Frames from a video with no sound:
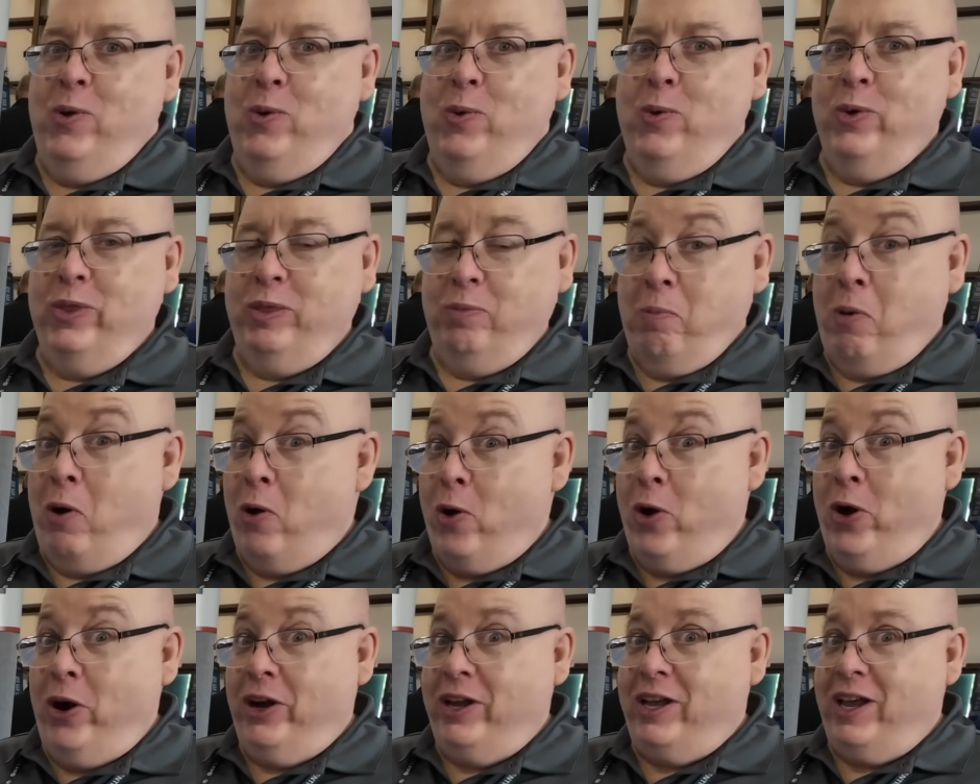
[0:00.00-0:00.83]
with
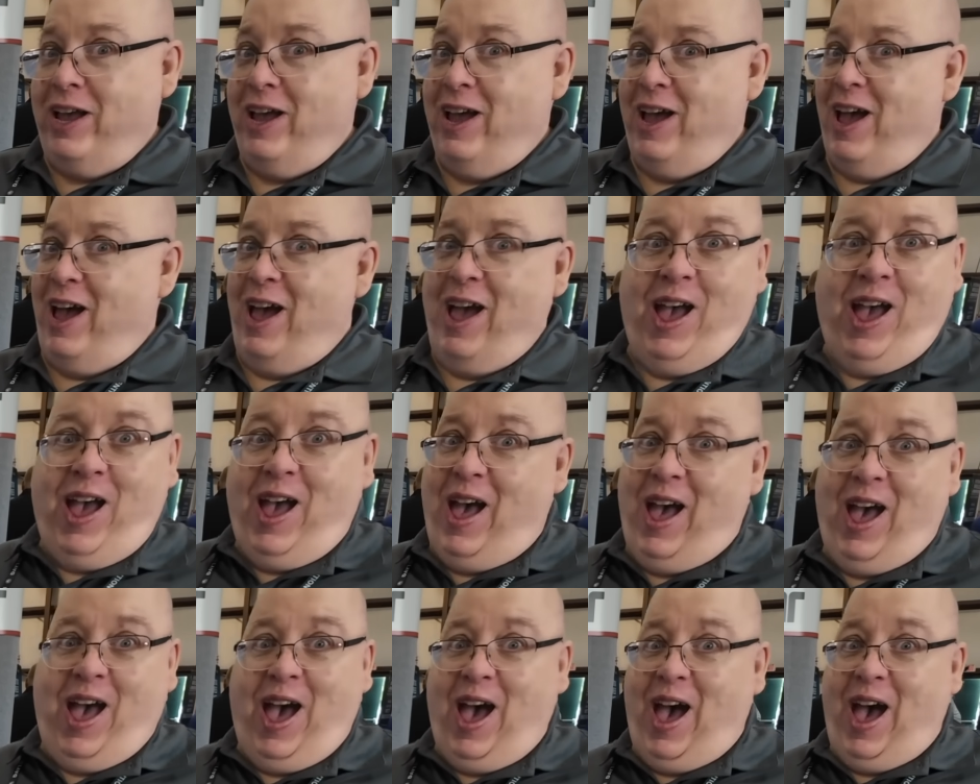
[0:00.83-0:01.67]
pork,
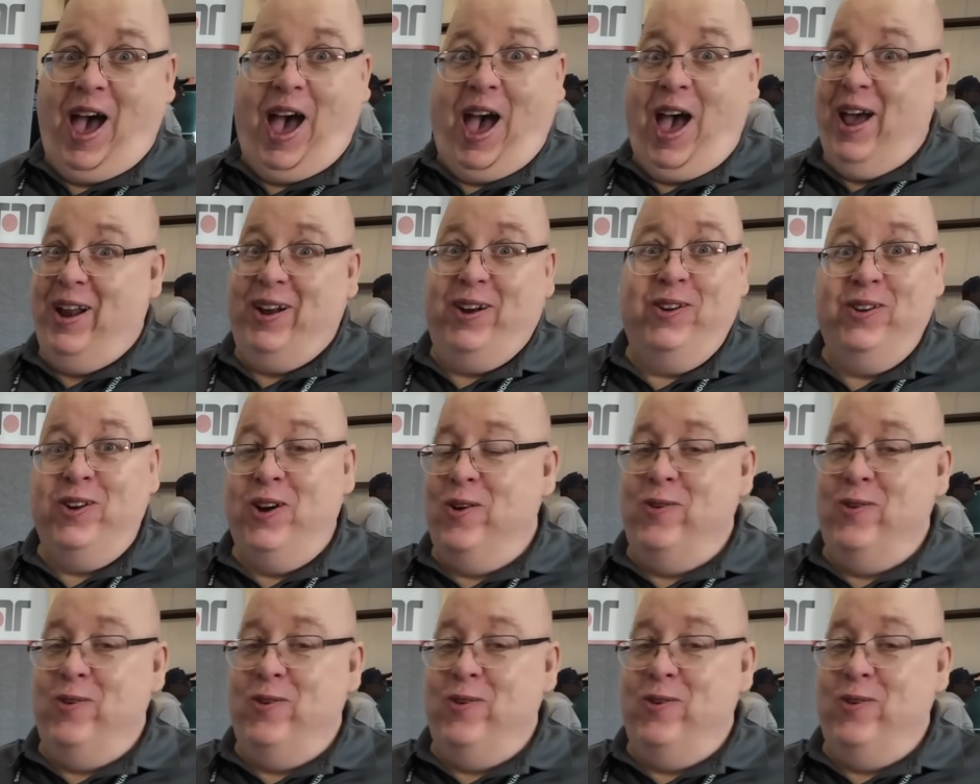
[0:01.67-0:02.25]
I don't know